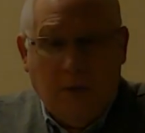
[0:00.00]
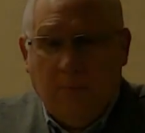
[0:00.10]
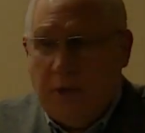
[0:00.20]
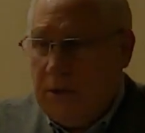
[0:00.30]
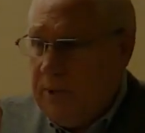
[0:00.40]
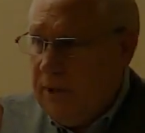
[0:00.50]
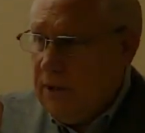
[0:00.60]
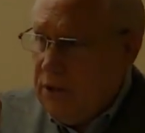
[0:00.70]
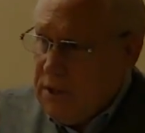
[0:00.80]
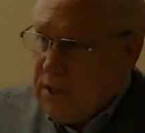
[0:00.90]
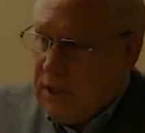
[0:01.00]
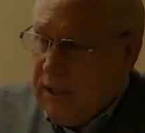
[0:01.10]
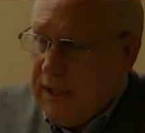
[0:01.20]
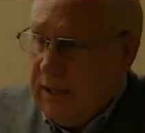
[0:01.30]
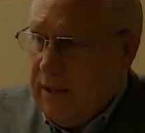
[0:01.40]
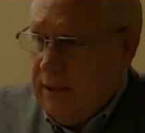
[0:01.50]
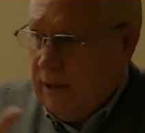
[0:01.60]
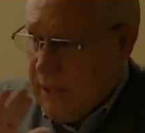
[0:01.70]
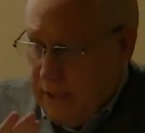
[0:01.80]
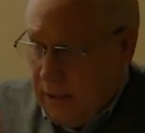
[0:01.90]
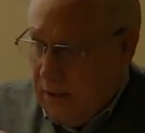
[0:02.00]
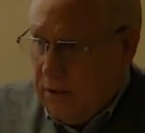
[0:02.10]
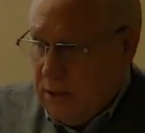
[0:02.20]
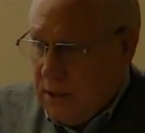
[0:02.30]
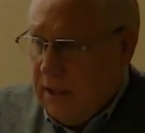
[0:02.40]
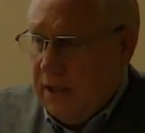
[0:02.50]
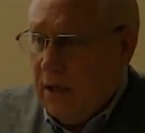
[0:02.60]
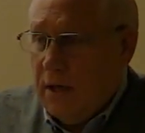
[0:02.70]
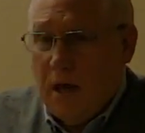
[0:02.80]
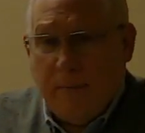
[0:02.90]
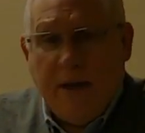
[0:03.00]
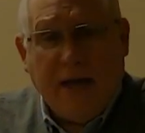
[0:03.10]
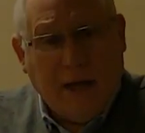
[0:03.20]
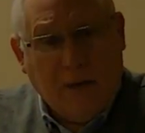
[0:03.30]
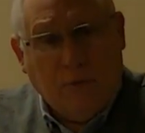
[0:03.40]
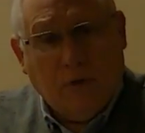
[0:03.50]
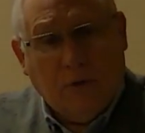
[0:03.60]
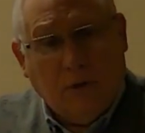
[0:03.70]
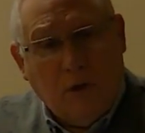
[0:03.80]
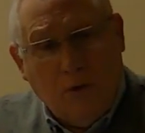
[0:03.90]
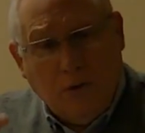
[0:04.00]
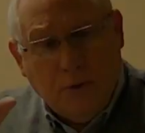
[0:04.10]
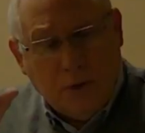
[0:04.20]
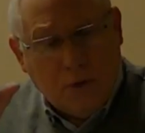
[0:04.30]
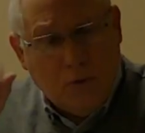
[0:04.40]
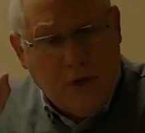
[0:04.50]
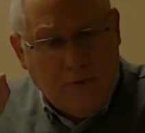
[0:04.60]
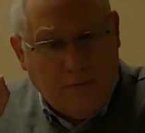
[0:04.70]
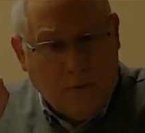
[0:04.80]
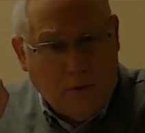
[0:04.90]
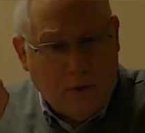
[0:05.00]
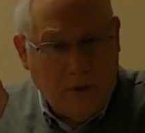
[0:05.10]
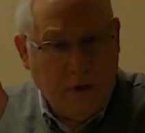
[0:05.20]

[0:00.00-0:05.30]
But you'll be able to just click it on automatic. It will load those 24